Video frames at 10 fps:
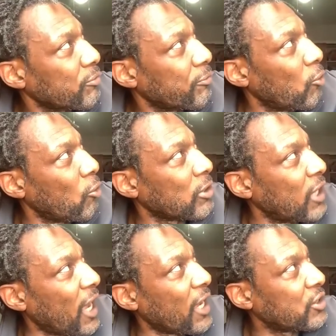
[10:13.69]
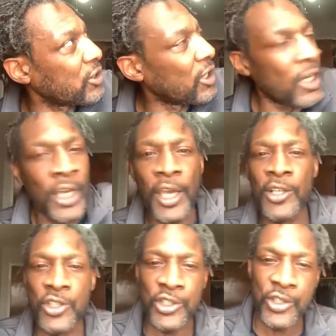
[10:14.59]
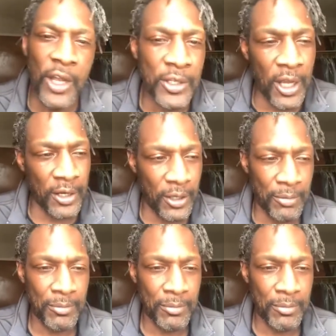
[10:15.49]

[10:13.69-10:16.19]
floor ledge is to stun gun him.